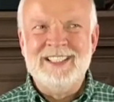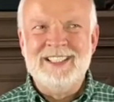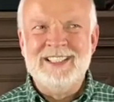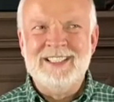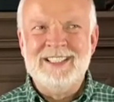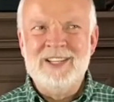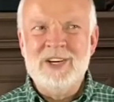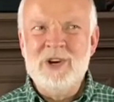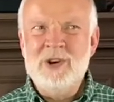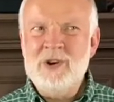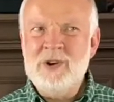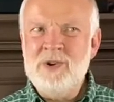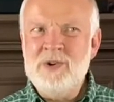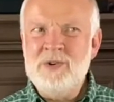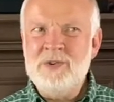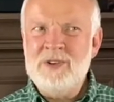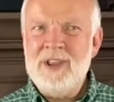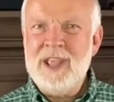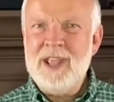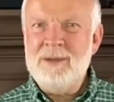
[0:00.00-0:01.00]

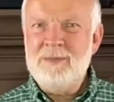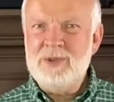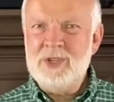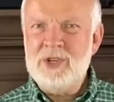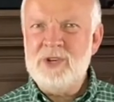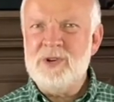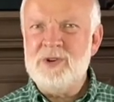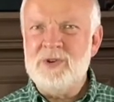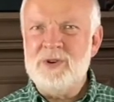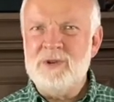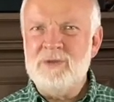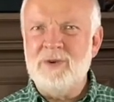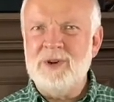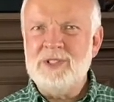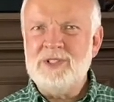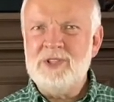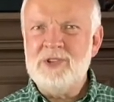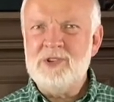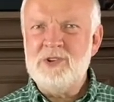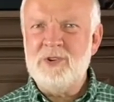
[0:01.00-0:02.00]
Who named you and what
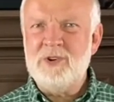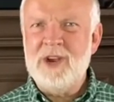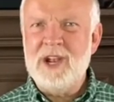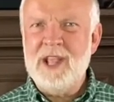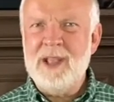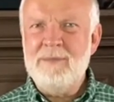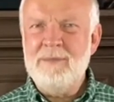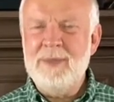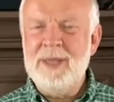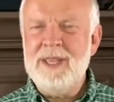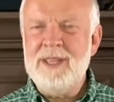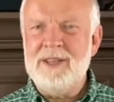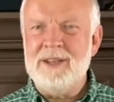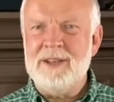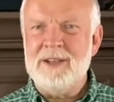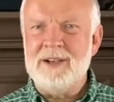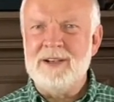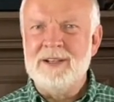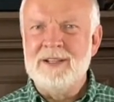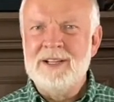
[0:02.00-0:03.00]
does your name
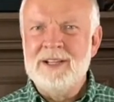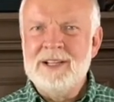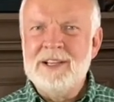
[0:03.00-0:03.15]
mean? You